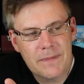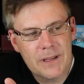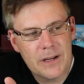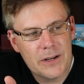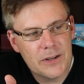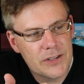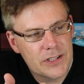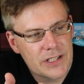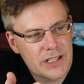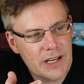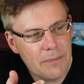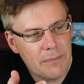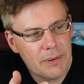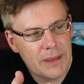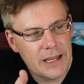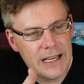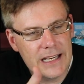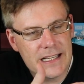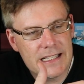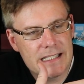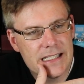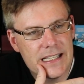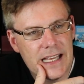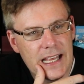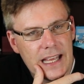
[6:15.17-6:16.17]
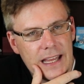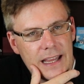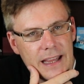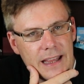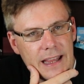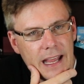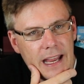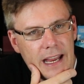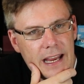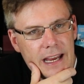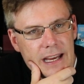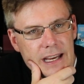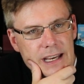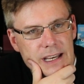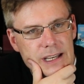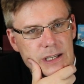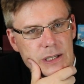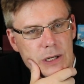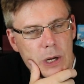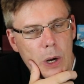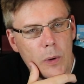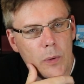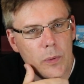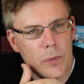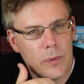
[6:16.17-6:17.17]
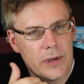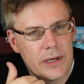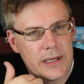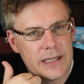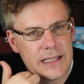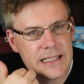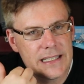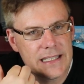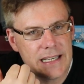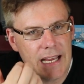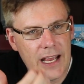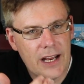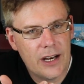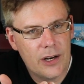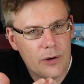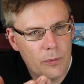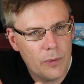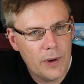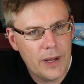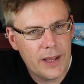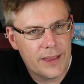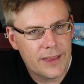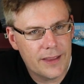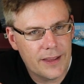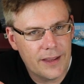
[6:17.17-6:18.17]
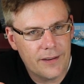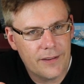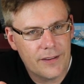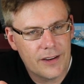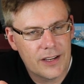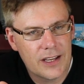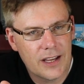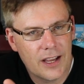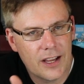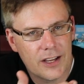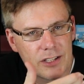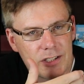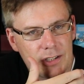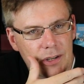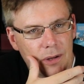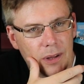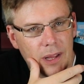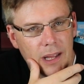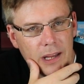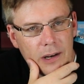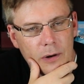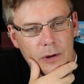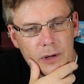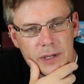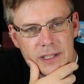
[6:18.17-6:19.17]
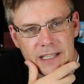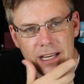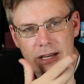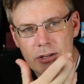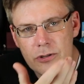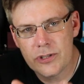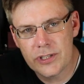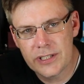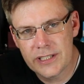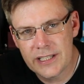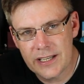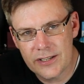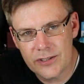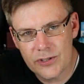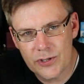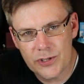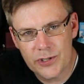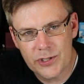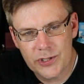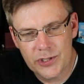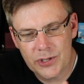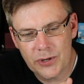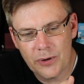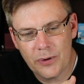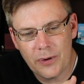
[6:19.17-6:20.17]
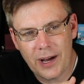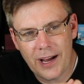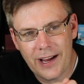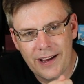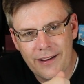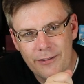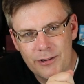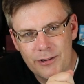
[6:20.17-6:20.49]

there's some things that they don't send with it. So they don't send you scissors. So I